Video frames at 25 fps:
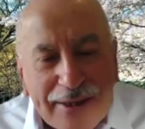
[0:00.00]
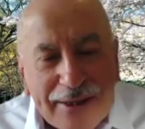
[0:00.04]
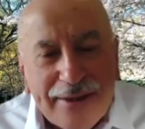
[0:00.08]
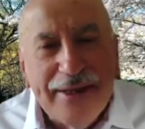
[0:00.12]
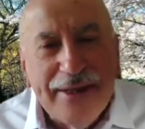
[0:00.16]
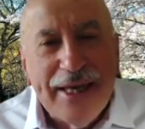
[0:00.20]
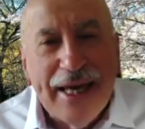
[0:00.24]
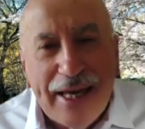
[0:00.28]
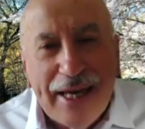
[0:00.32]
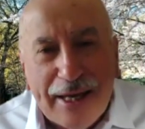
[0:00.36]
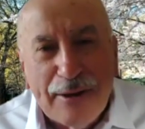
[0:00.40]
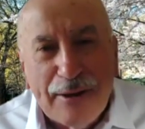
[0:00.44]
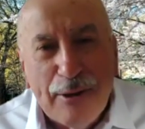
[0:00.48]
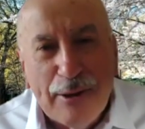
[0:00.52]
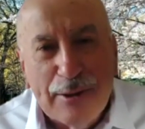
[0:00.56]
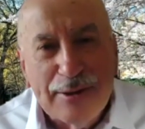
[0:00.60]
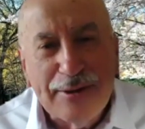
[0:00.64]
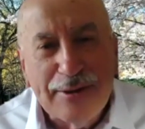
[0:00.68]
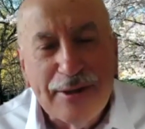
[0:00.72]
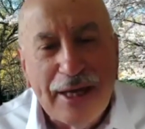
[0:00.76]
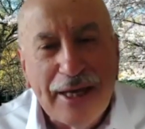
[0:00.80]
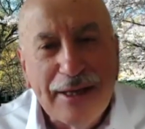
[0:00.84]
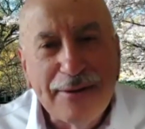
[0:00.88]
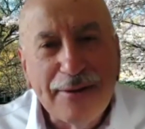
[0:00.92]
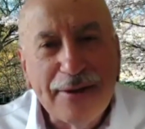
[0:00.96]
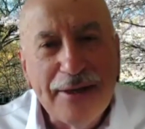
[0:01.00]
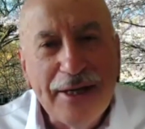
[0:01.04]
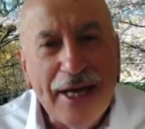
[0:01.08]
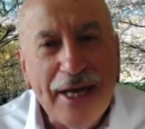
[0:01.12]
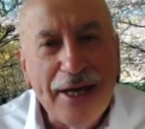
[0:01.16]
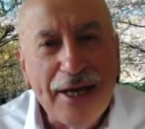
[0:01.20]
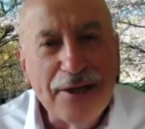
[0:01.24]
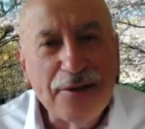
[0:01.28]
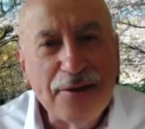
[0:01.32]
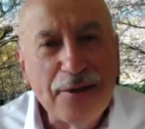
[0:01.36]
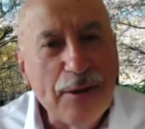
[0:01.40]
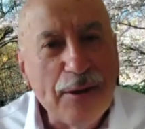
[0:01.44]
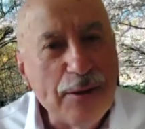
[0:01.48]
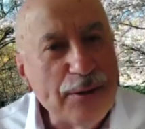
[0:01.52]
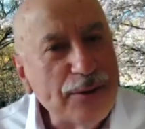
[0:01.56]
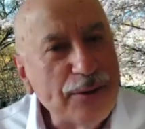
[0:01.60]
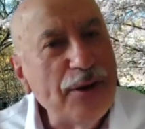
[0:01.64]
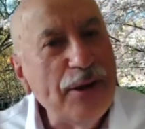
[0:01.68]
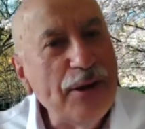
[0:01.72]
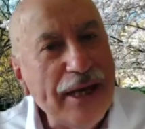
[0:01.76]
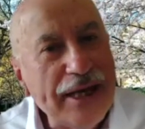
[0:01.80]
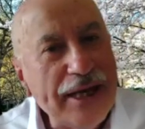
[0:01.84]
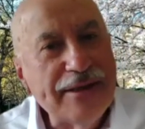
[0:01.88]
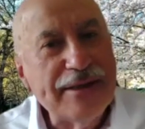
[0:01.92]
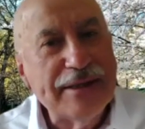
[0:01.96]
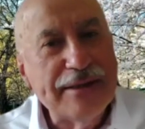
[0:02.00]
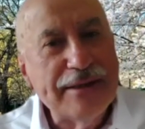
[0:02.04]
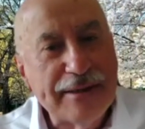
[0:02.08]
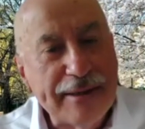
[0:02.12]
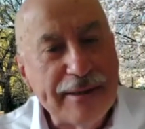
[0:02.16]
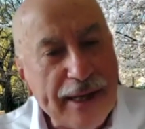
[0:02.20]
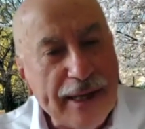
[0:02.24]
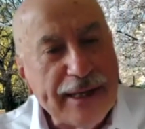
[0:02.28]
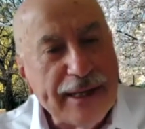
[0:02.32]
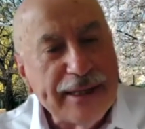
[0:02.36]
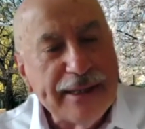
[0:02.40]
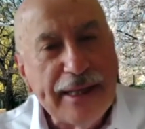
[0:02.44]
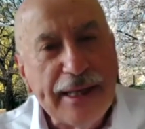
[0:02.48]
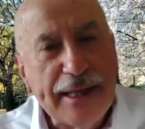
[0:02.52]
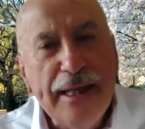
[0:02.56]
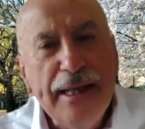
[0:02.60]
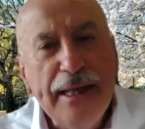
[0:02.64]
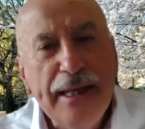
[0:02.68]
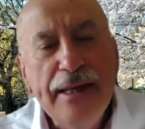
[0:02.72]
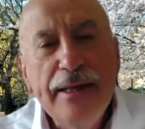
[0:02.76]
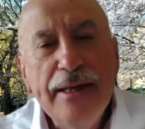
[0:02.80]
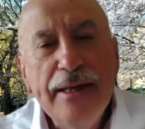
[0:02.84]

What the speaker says: they are also international. So let's try to